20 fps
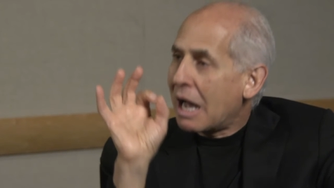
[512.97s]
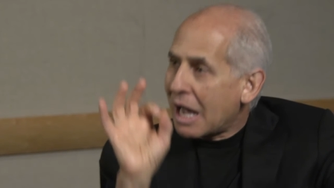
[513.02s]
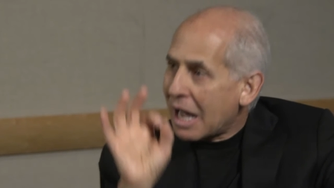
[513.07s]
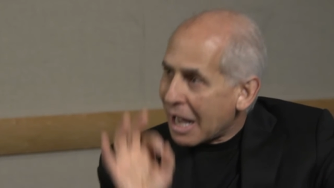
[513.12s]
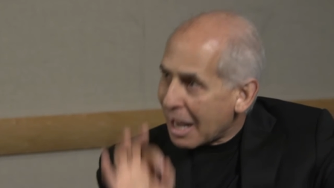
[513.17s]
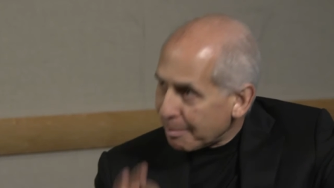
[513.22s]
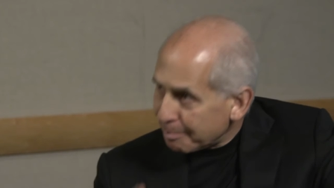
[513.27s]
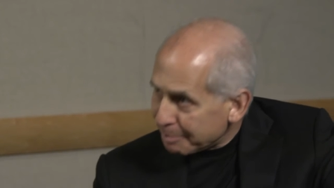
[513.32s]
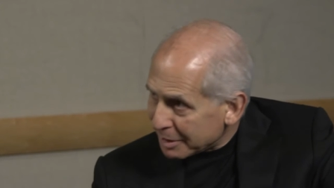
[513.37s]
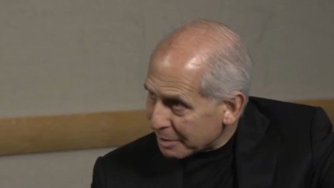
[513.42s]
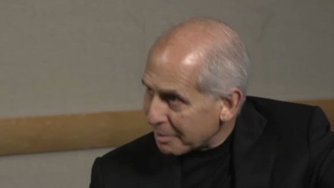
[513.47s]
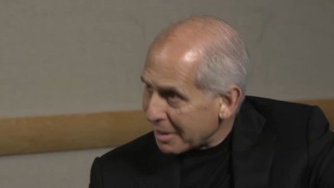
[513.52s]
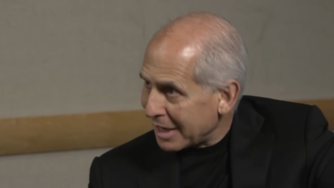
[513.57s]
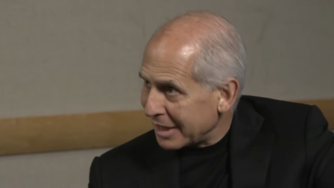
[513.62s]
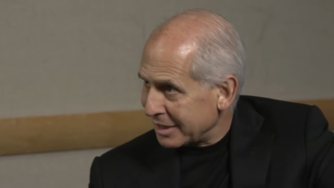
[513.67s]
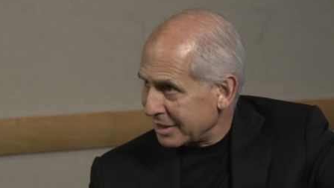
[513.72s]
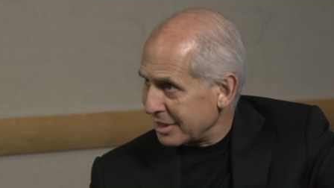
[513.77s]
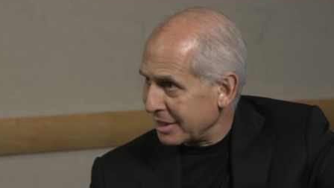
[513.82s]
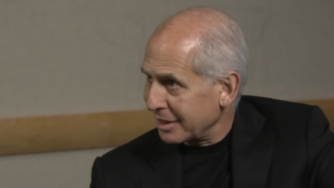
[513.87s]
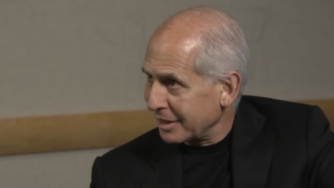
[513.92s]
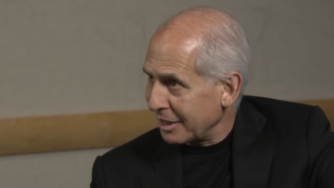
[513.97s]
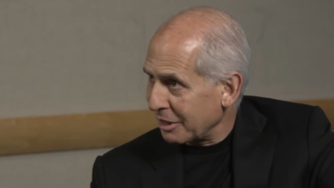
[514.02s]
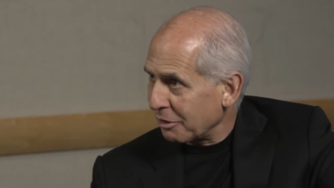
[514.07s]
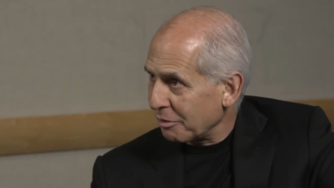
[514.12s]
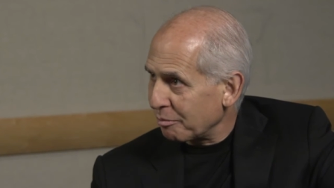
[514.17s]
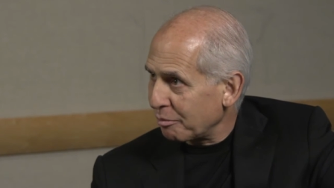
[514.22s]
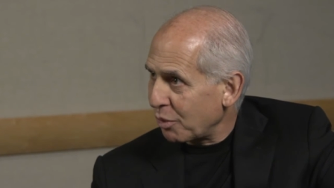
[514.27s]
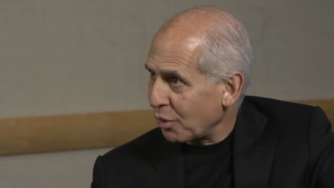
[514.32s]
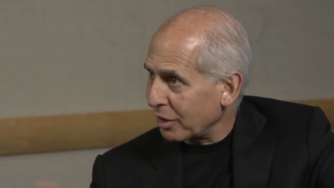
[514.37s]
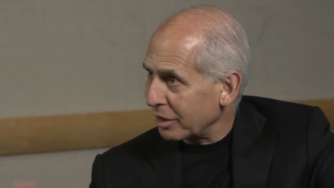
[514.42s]
optimizing
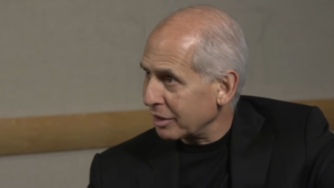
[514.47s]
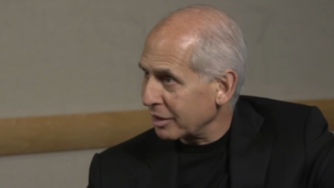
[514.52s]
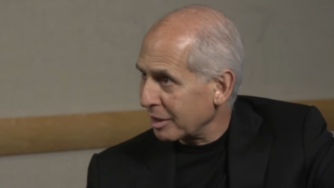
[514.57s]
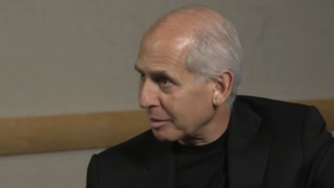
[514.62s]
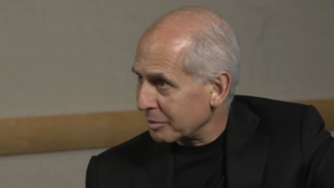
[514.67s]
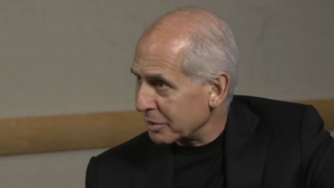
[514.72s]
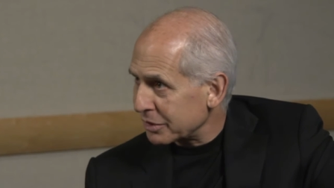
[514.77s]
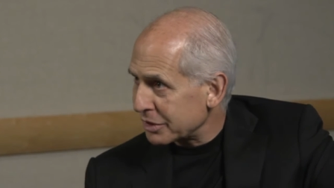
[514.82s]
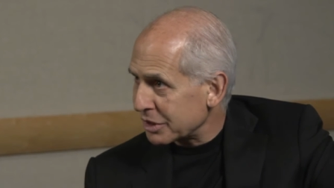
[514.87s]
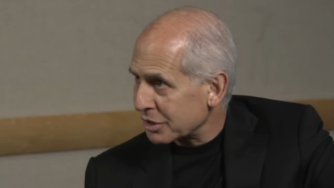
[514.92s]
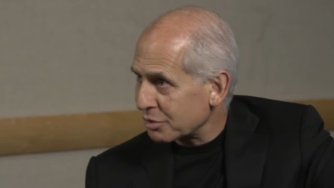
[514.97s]
their important numbers.